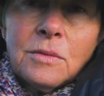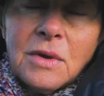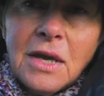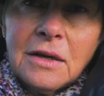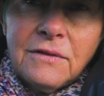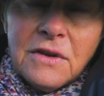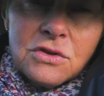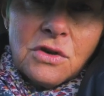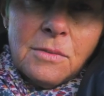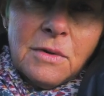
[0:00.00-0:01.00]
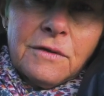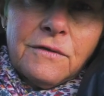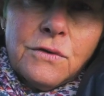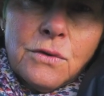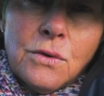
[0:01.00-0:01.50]
We had vet treatment
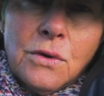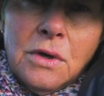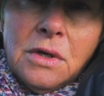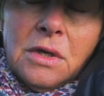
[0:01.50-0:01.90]
for